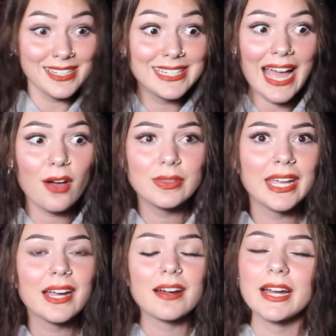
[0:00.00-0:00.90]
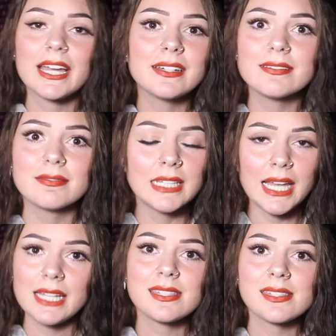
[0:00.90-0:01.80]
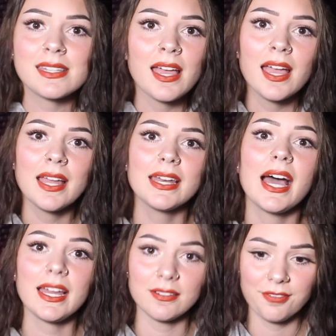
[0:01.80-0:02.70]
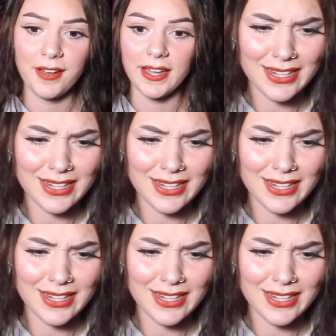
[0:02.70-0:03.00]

down there, and that's not fun.